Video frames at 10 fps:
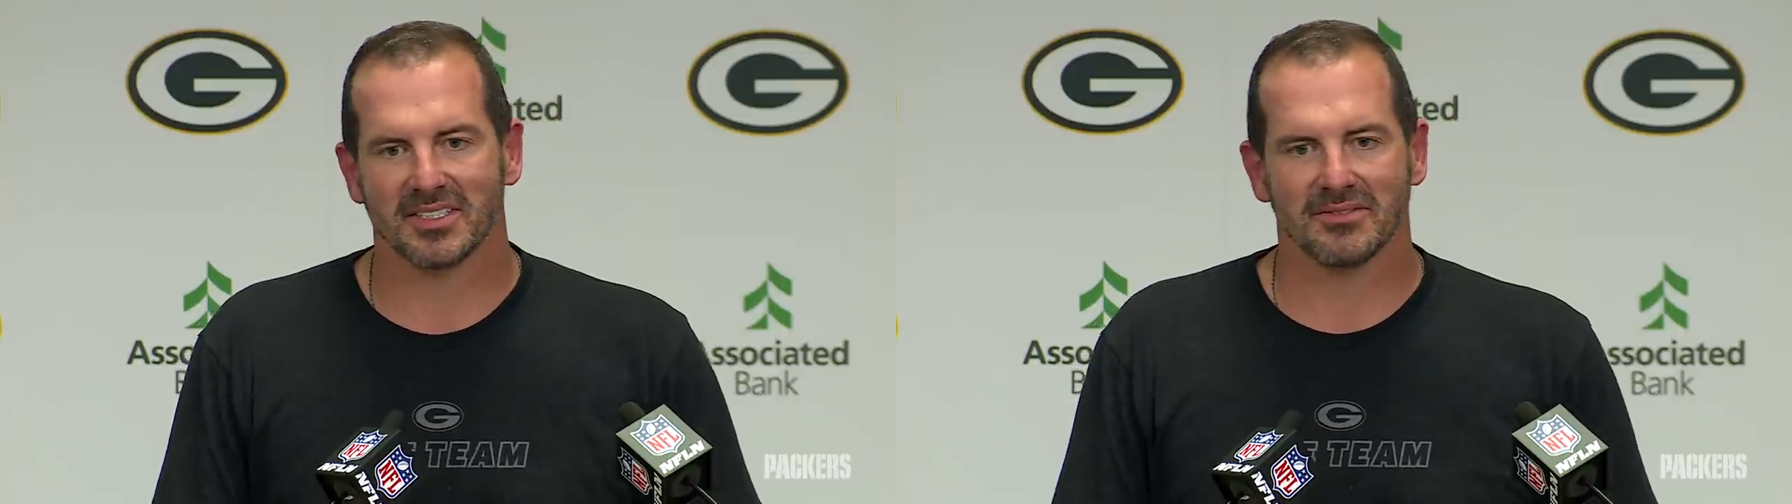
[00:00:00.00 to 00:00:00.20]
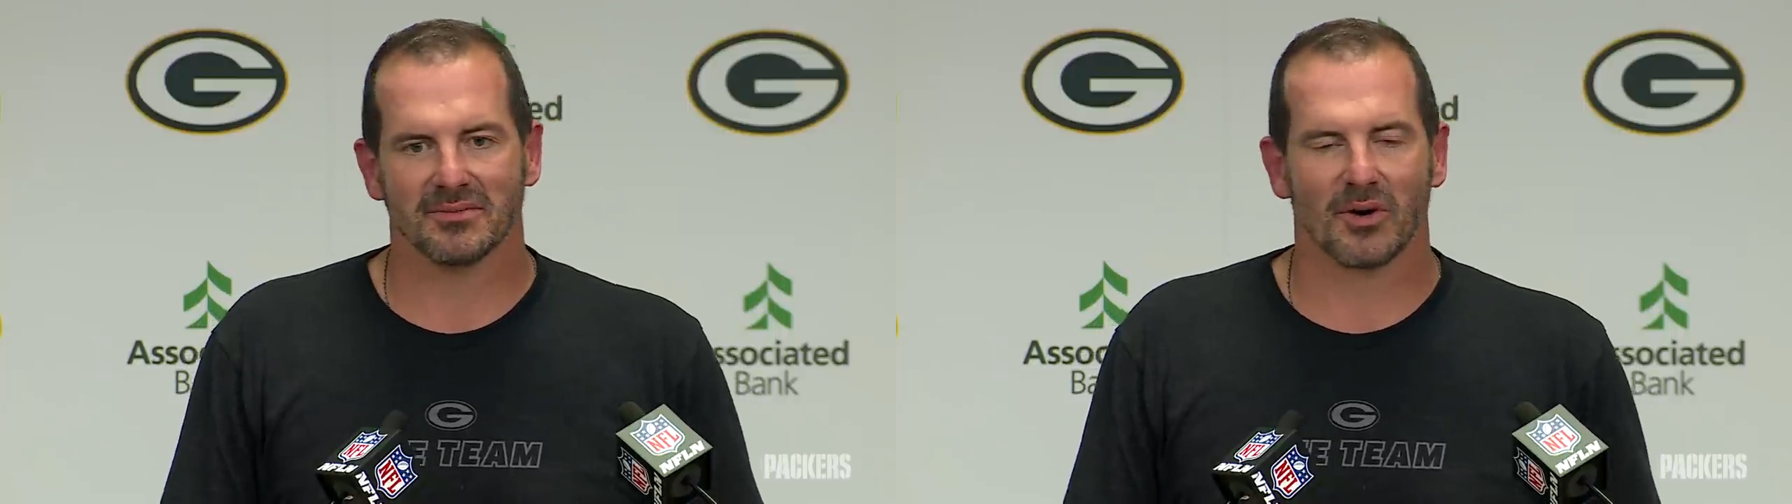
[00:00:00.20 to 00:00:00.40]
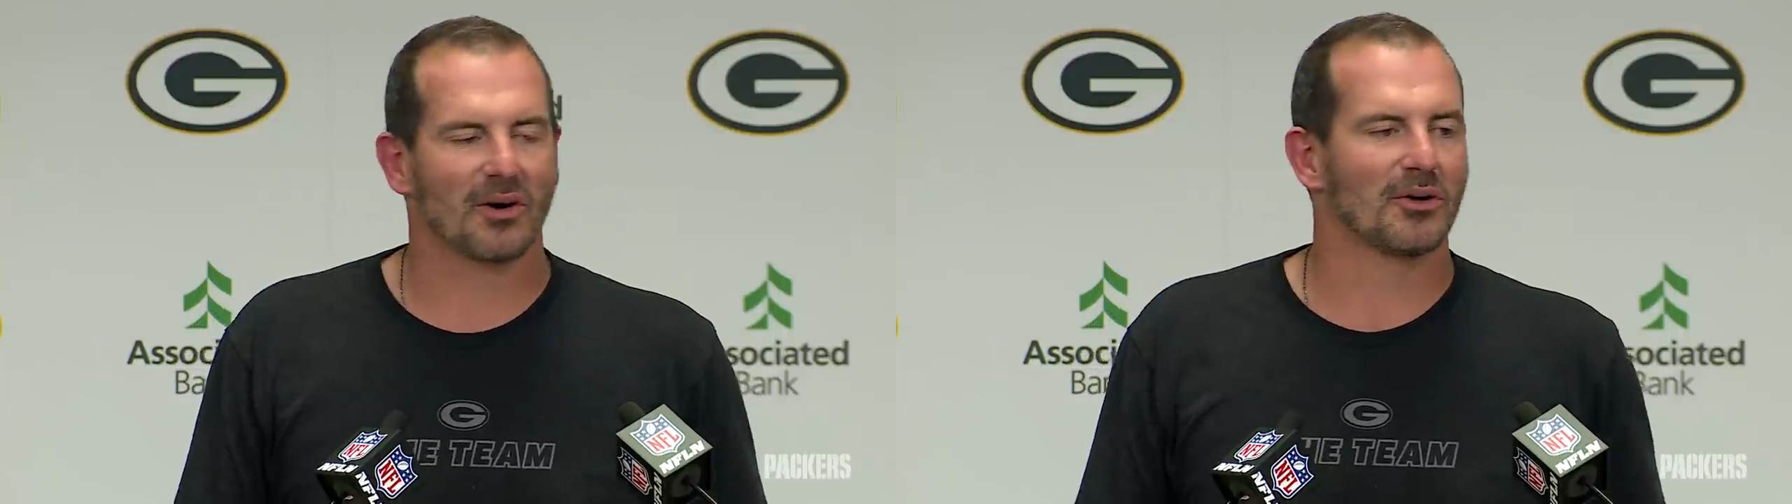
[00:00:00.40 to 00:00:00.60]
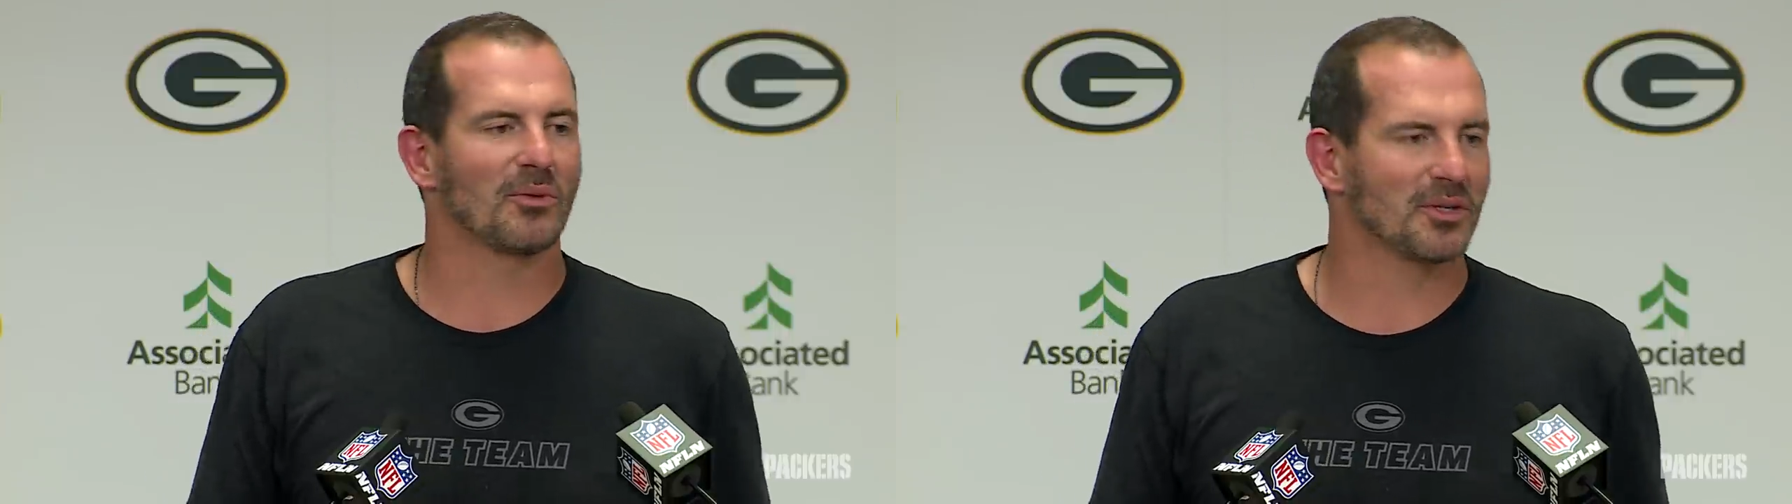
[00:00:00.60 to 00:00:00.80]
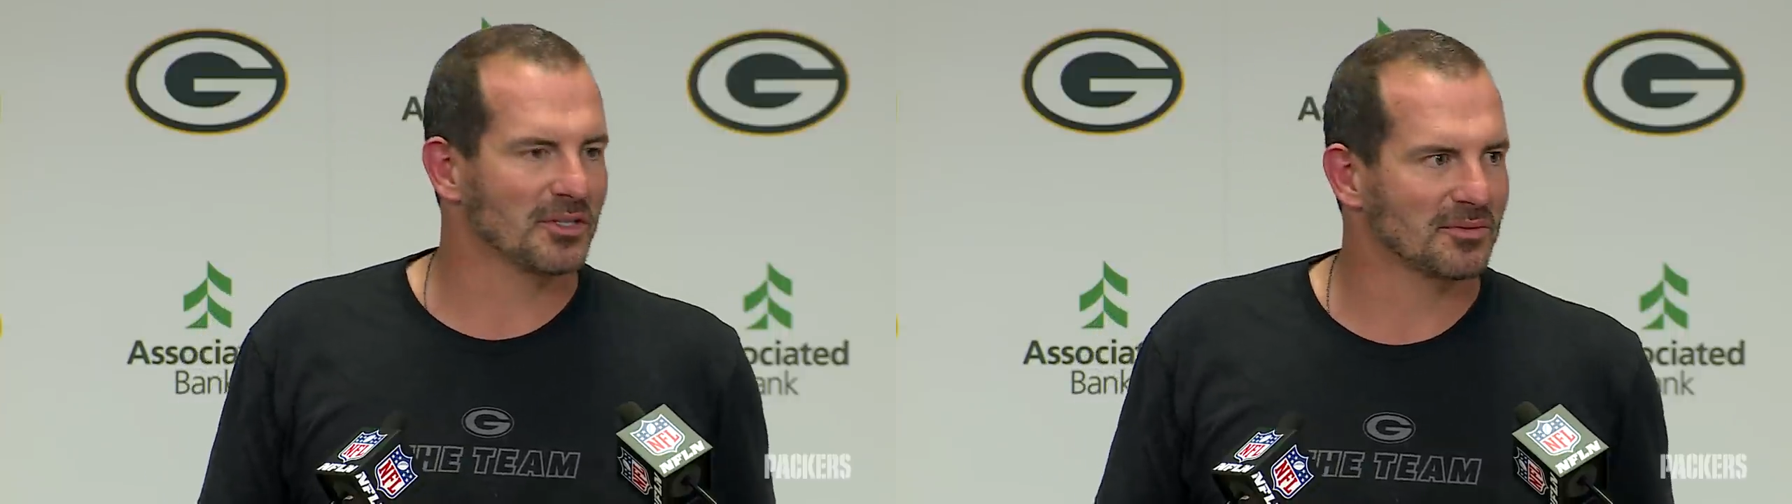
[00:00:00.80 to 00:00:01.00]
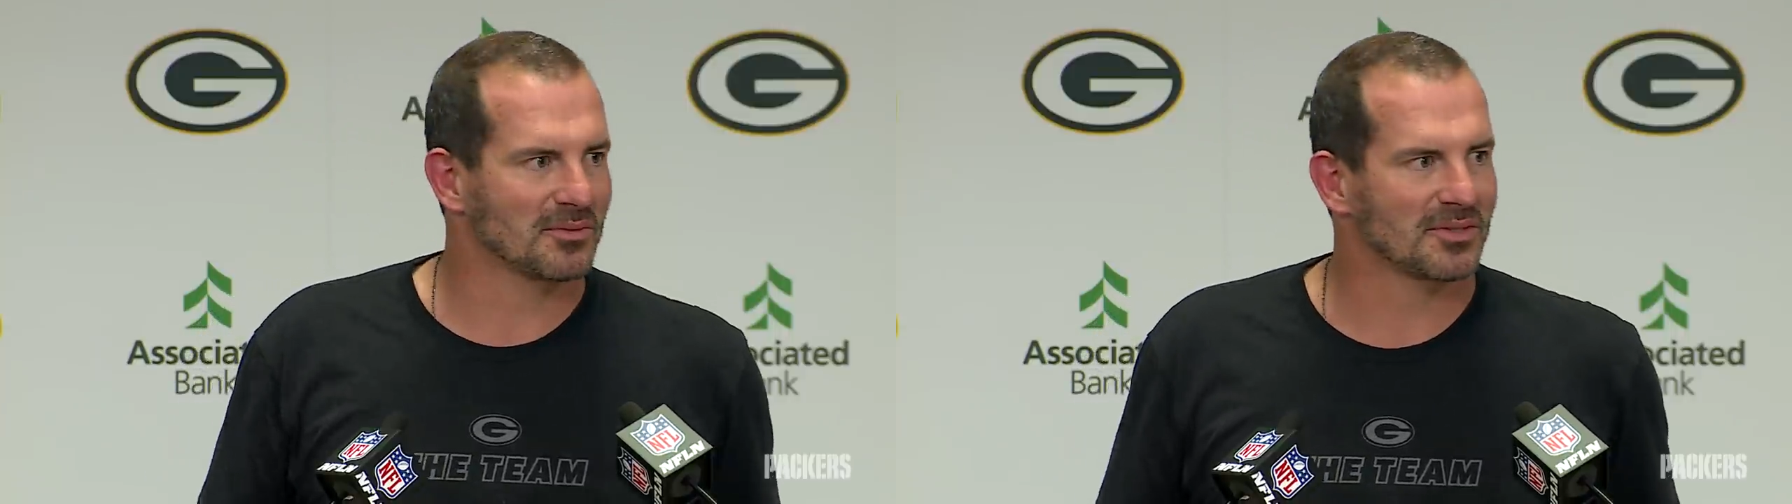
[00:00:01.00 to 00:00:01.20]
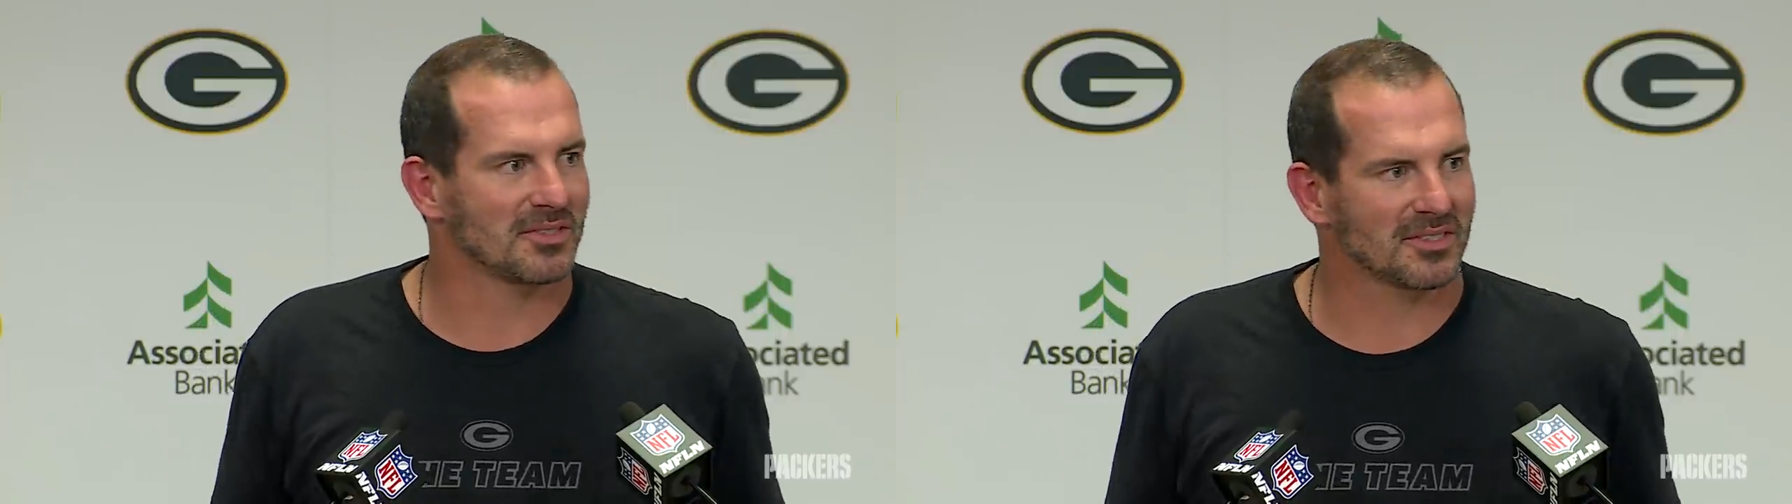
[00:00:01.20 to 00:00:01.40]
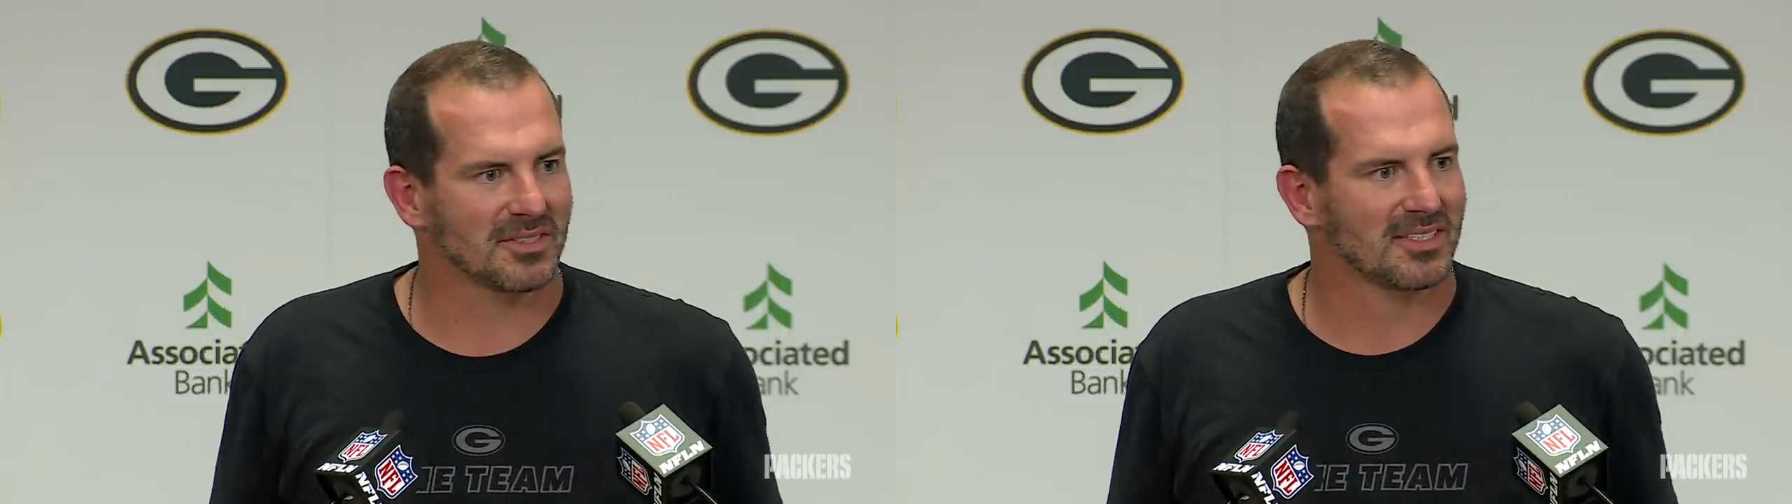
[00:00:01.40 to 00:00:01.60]
to even Mario Williams
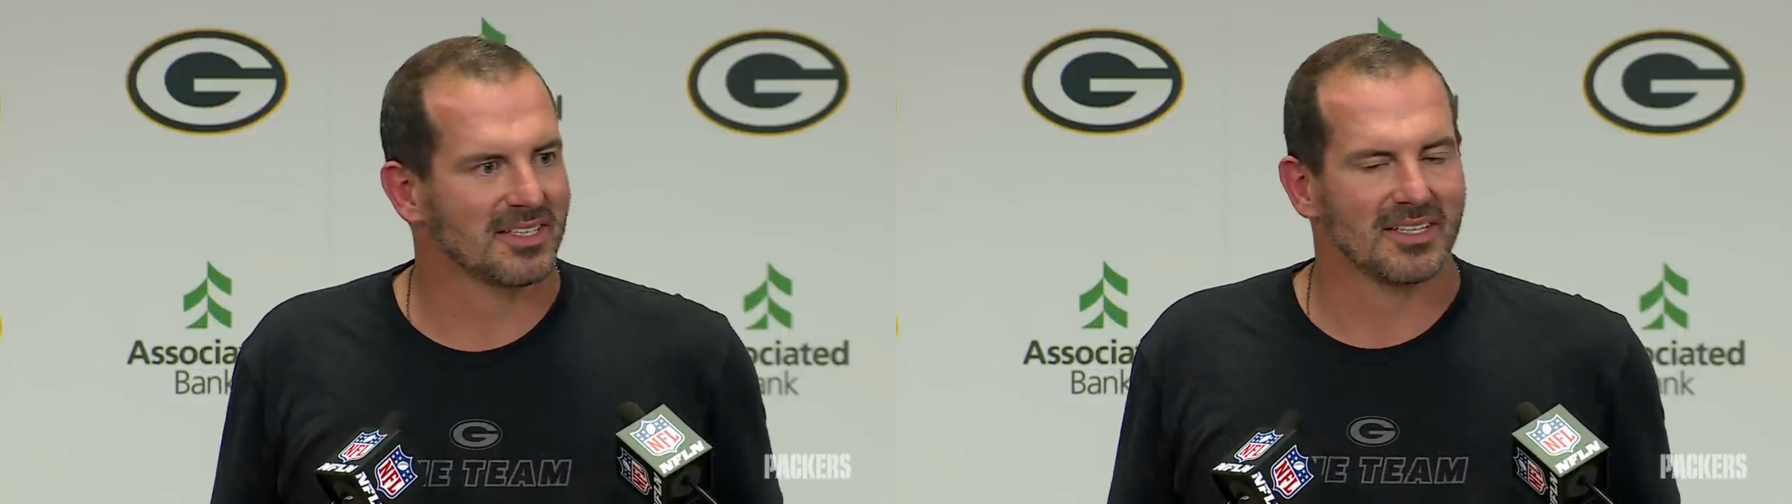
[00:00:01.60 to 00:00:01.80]
to